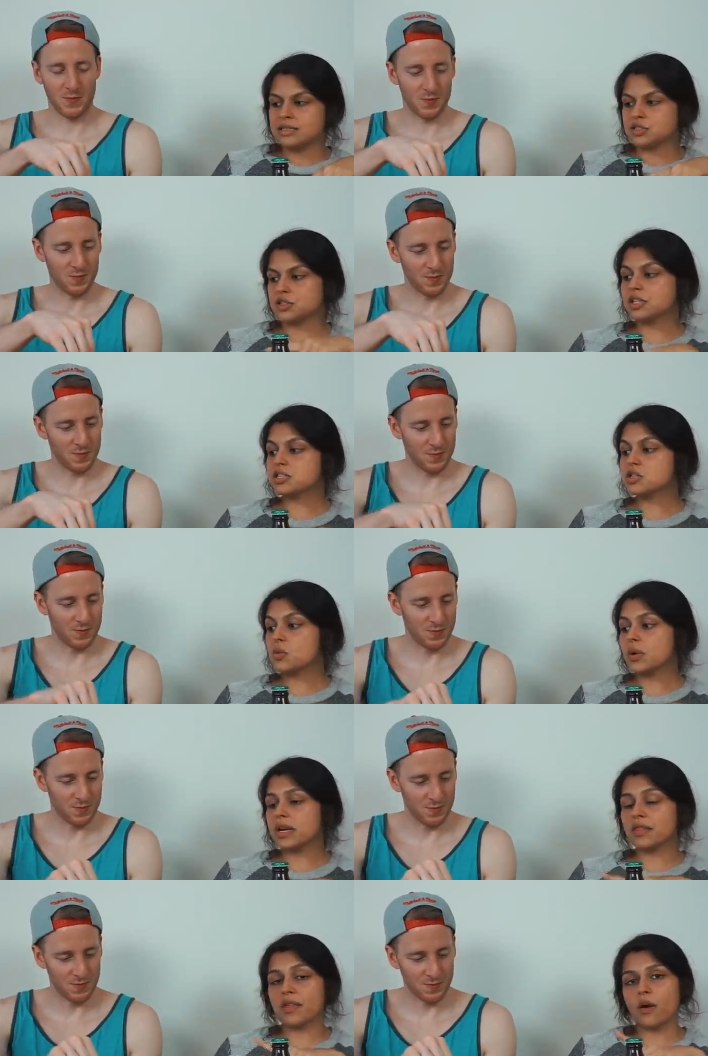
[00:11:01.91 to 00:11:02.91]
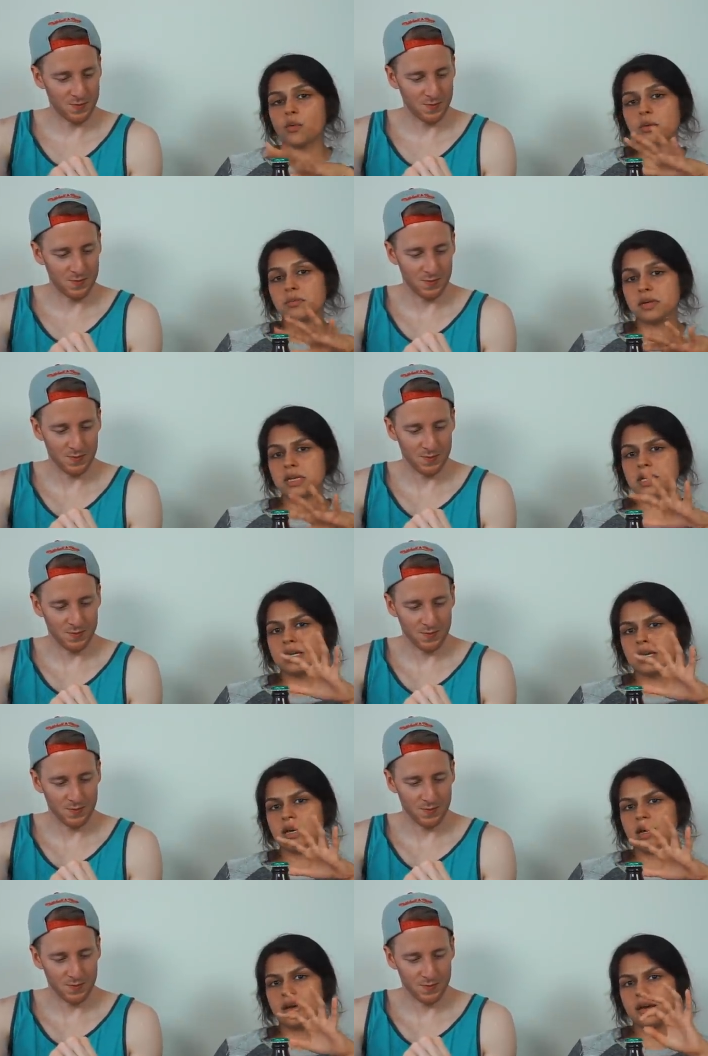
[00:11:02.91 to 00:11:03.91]
Speaker 1: So this is the one I thought would be
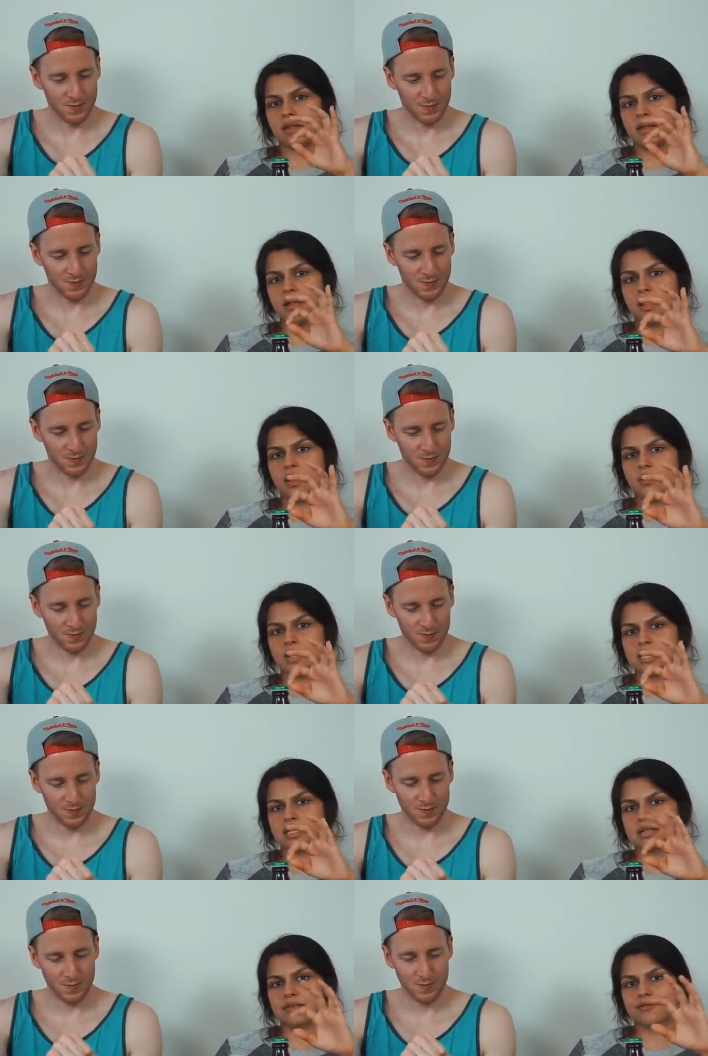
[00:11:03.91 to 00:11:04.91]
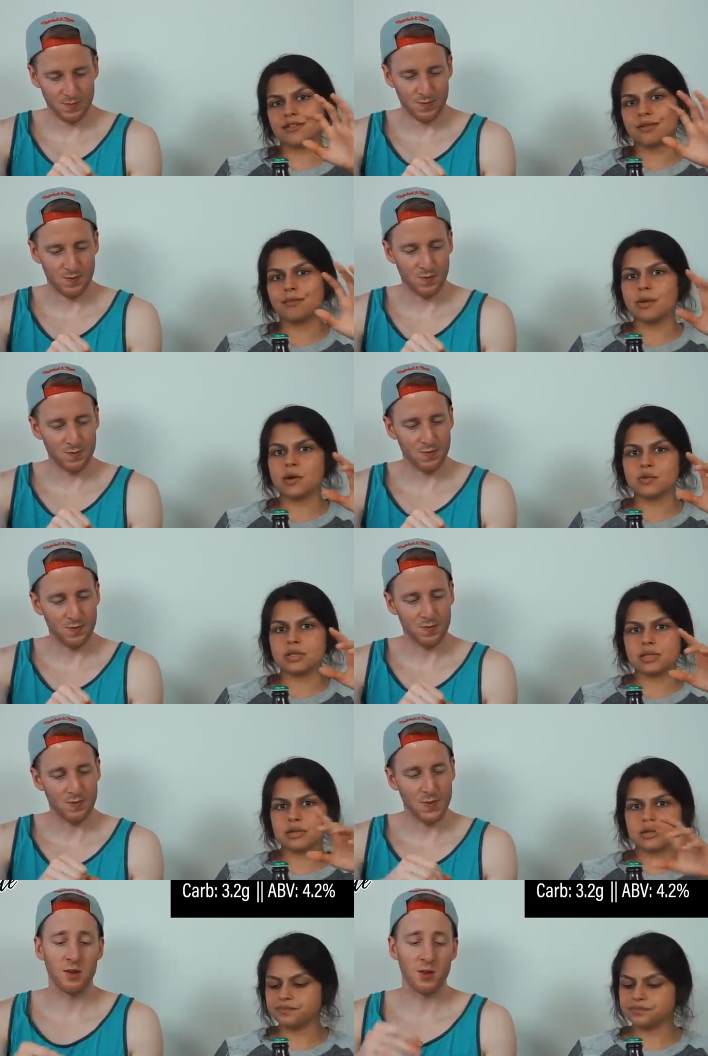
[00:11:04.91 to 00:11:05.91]
the lowest for the
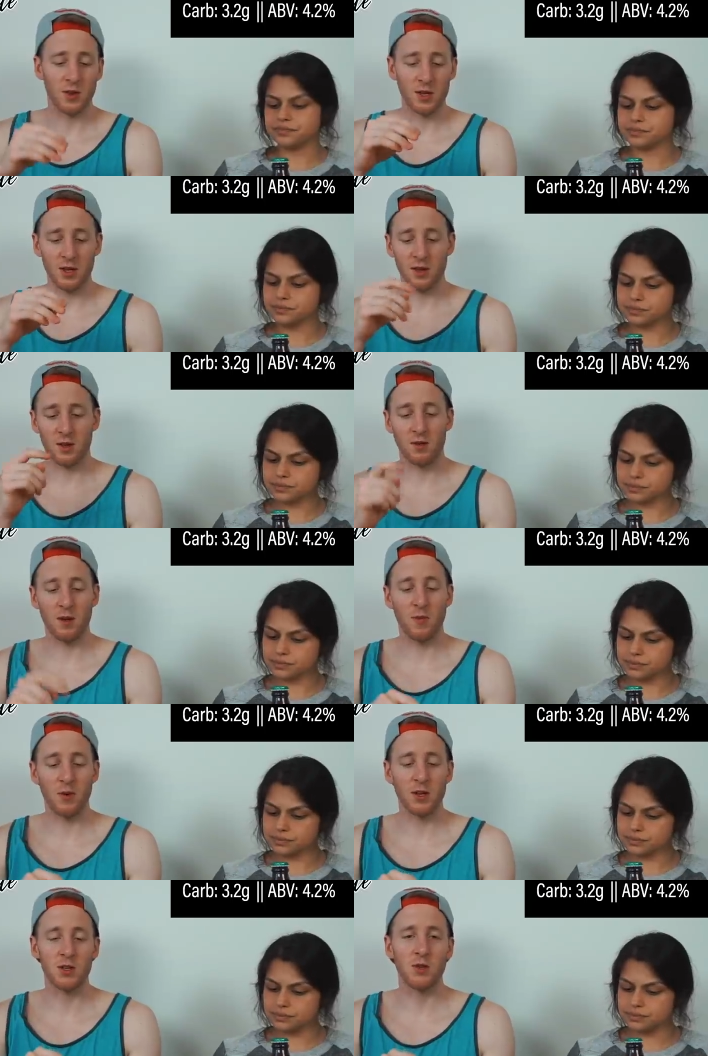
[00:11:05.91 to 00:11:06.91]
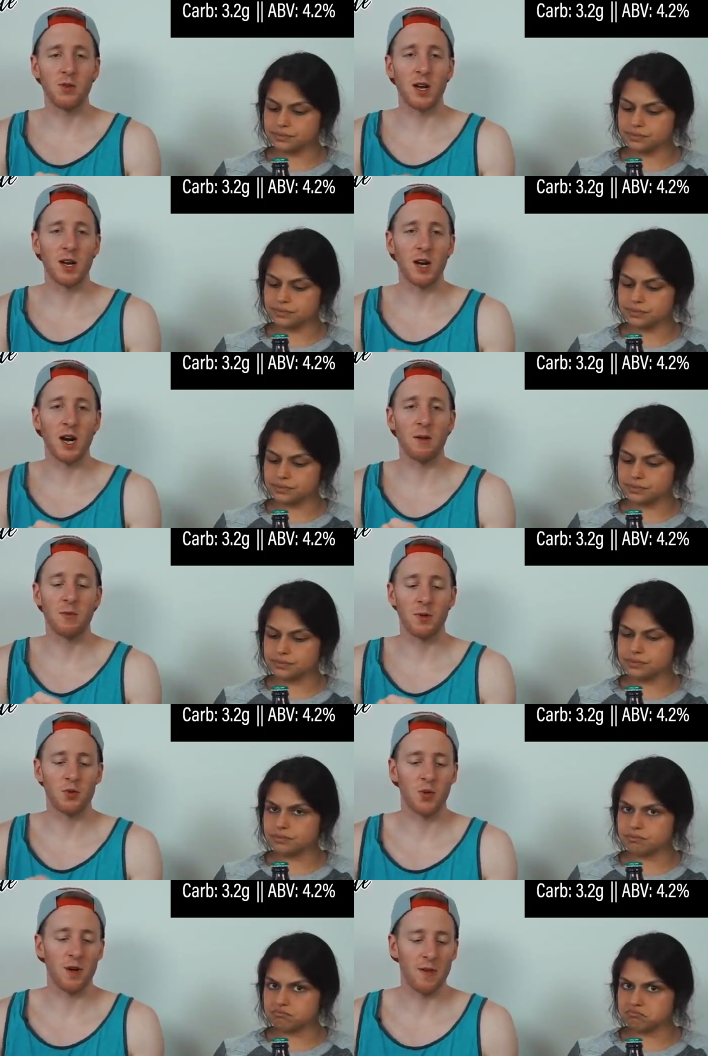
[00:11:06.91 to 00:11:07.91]
most.
Speaker 2: So this is three point two net carbs per
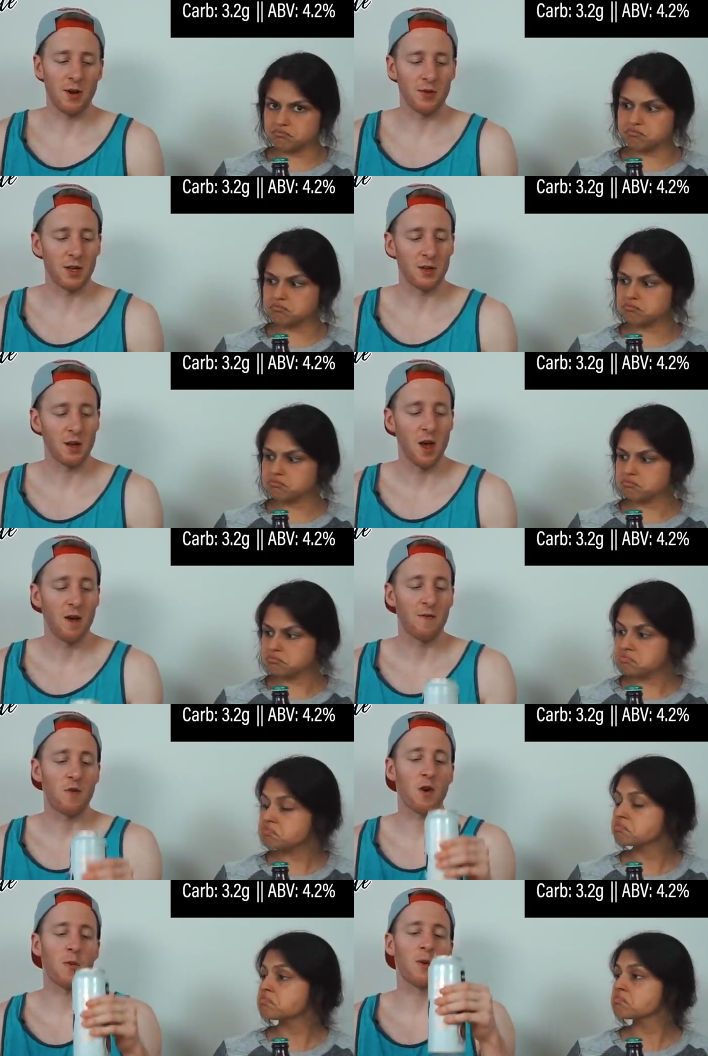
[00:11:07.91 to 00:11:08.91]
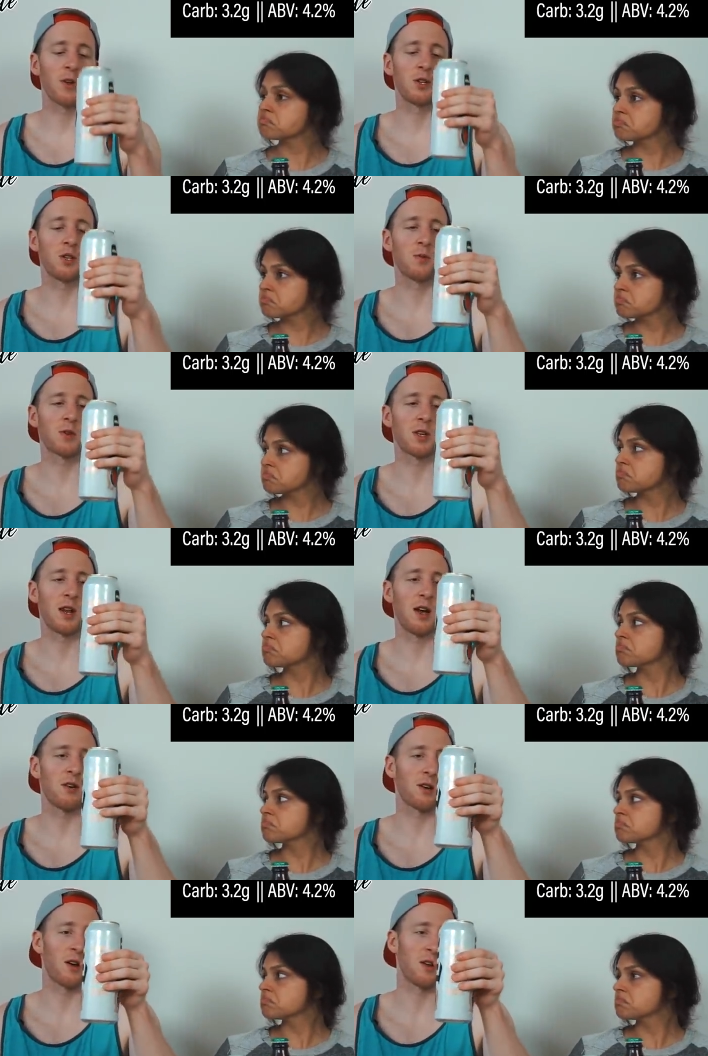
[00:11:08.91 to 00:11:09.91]
twelve ounces, four point two percent
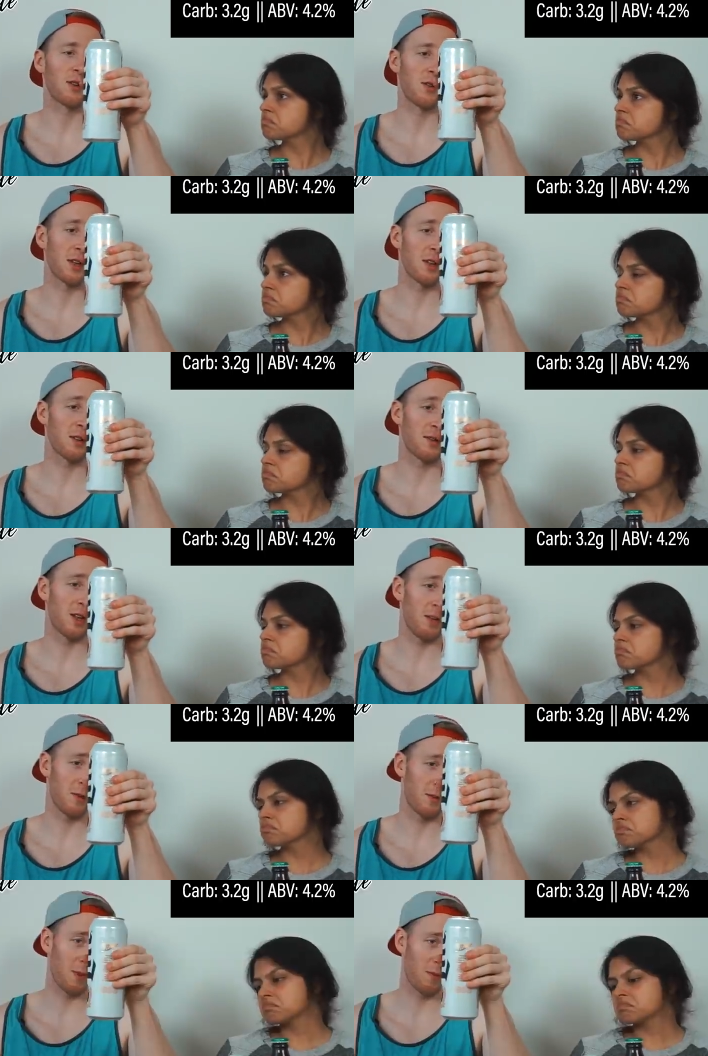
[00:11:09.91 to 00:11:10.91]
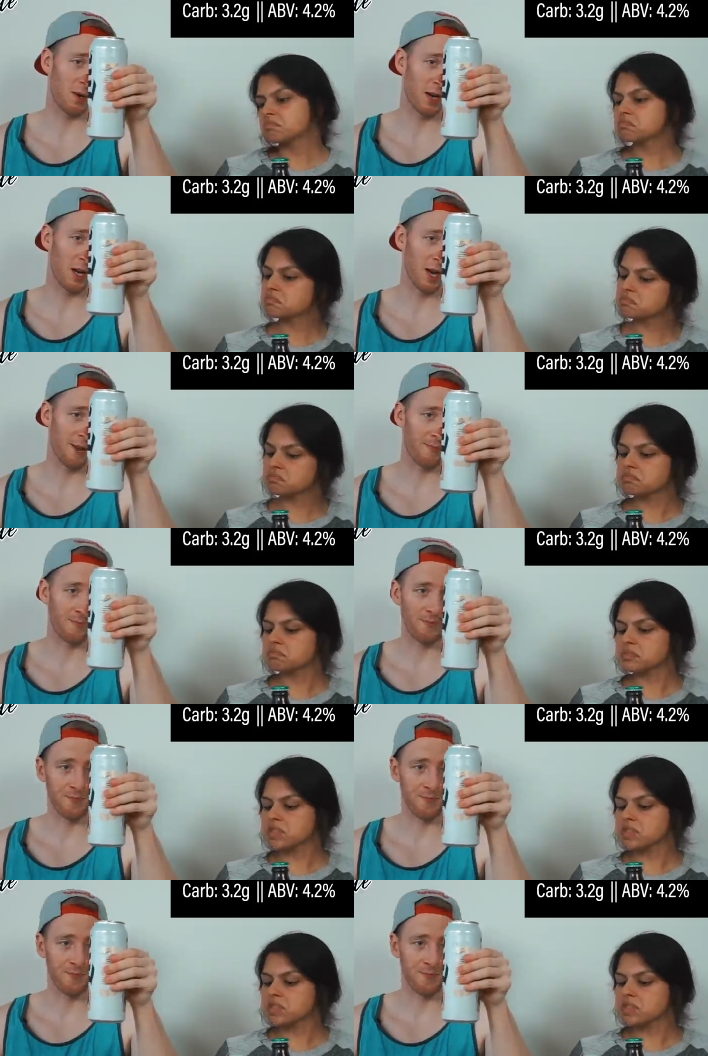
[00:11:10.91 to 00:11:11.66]
alcohol. So this is, seems to be pretty good.